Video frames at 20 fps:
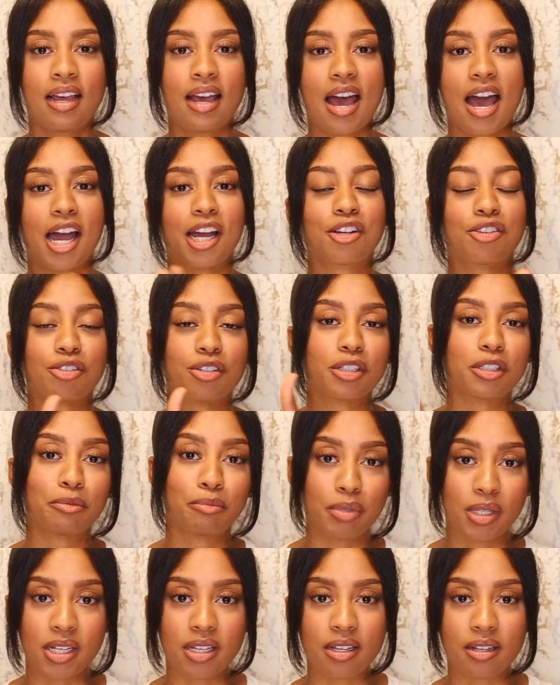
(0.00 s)
actress
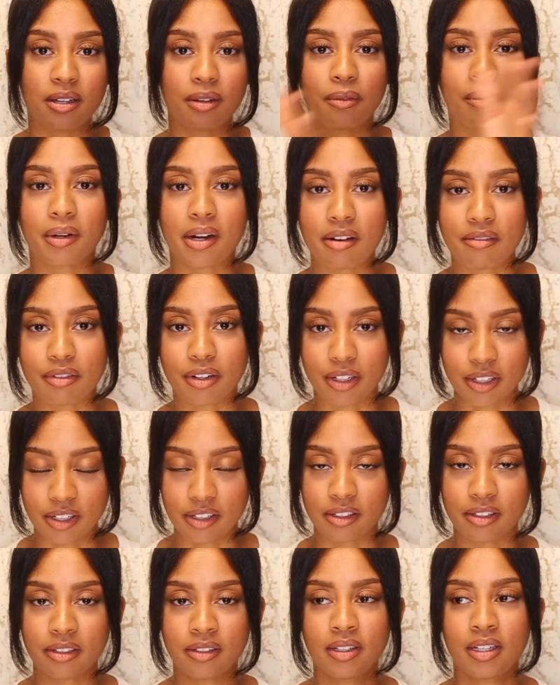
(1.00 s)
B, whatever, you
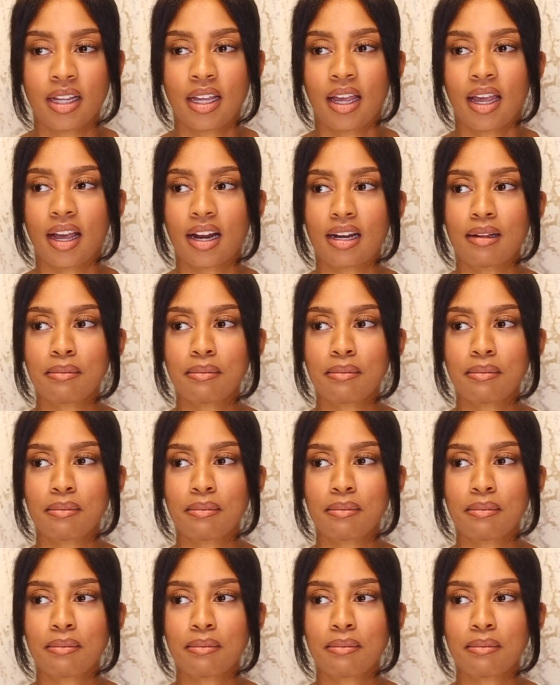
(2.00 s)
know? And